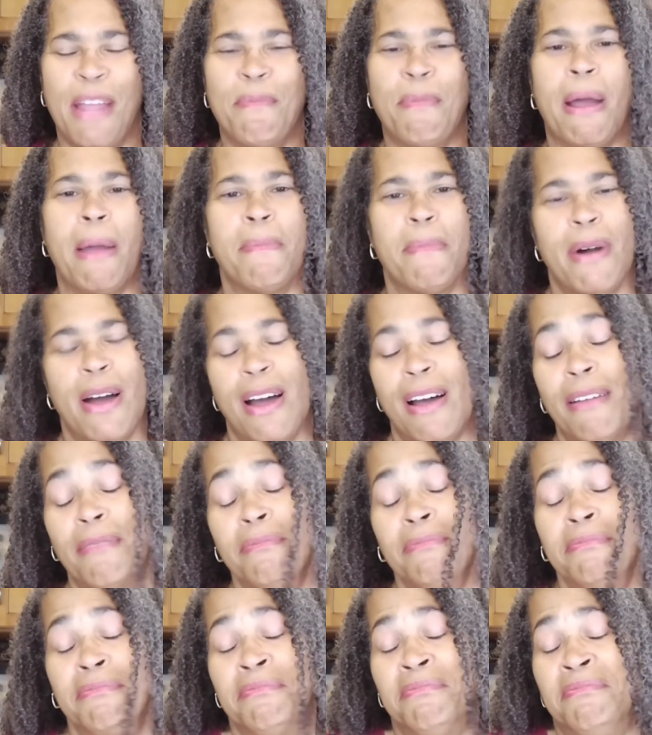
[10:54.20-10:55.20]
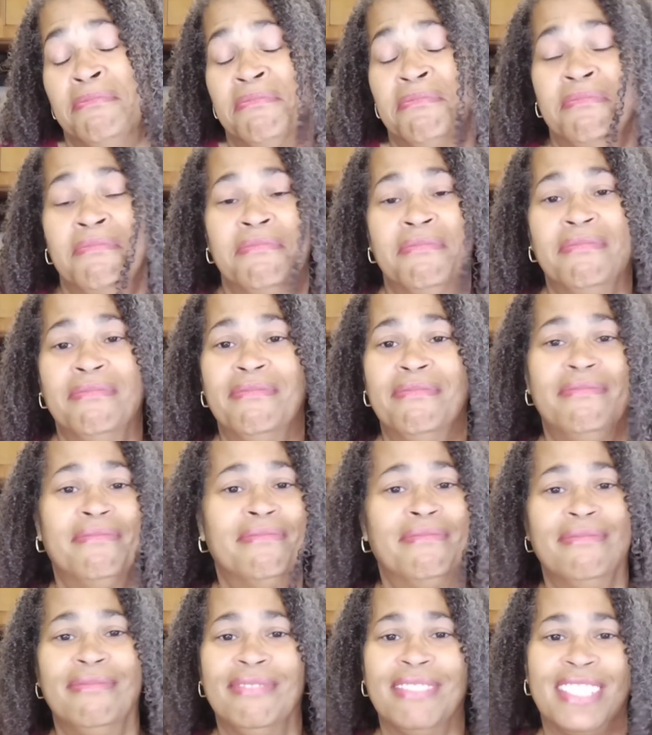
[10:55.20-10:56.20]
And my mom,
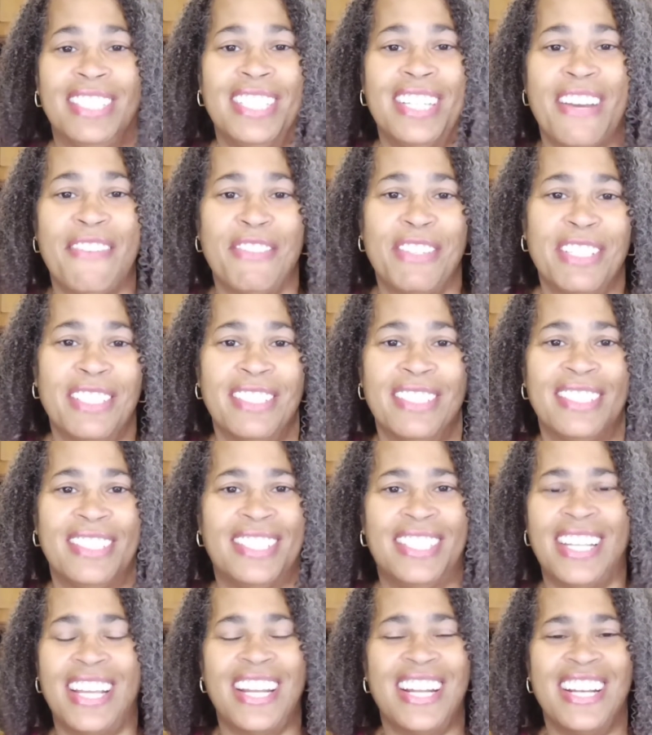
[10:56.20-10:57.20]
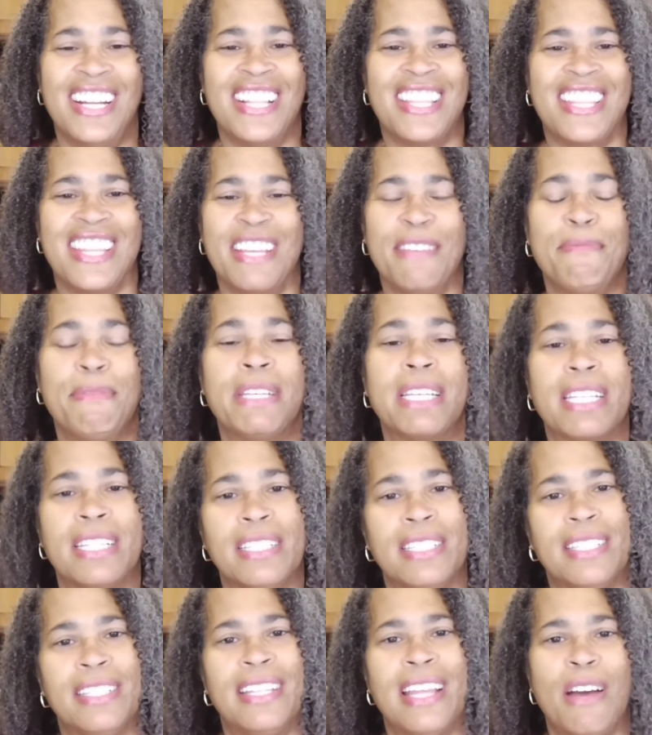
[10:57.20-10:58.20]
she never said anything
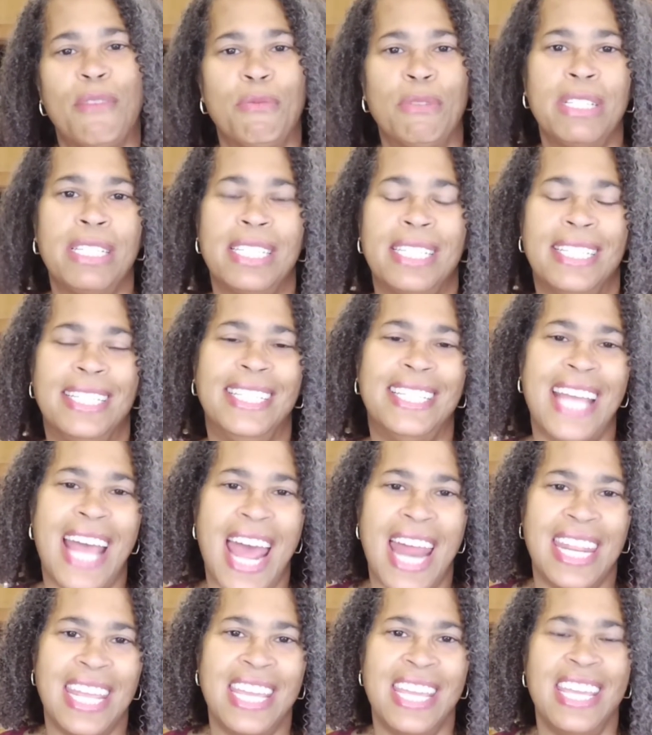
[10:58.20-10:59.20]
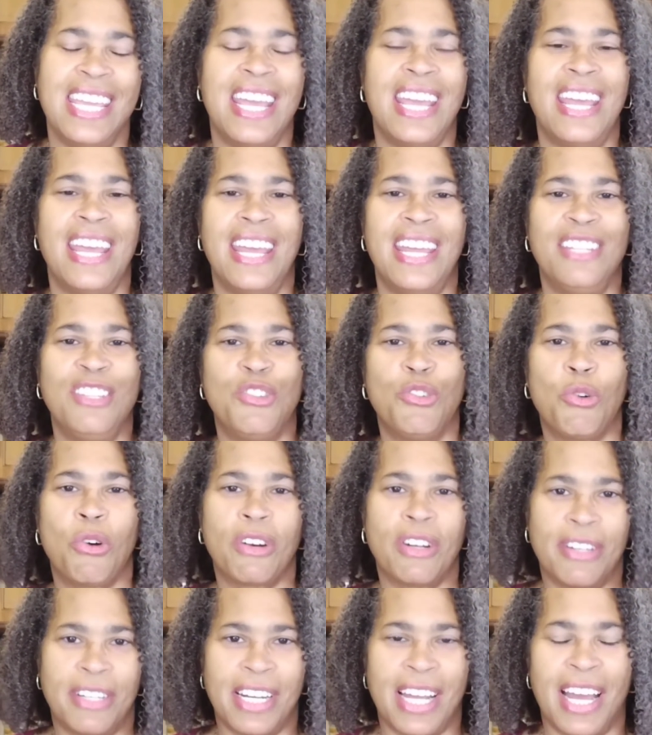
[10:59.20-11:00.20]
because that was daddy and
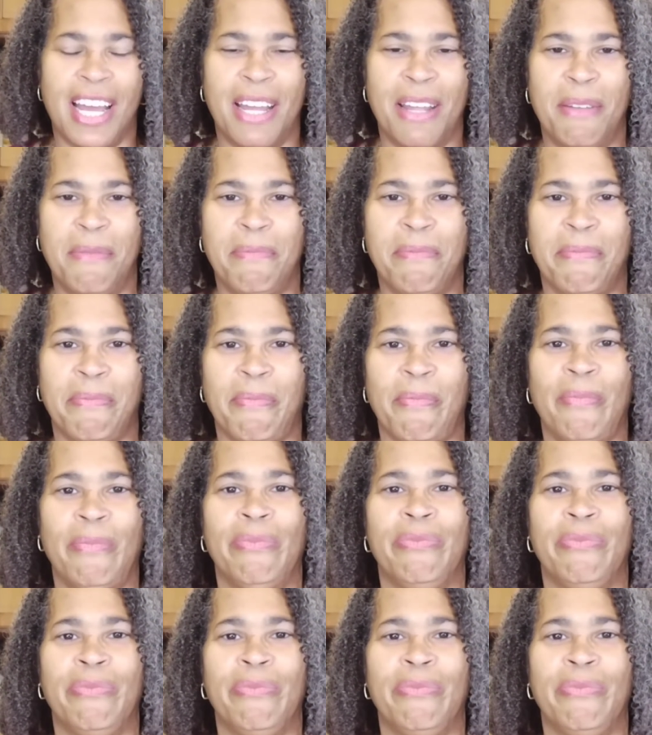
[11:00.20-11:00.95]
daughter time.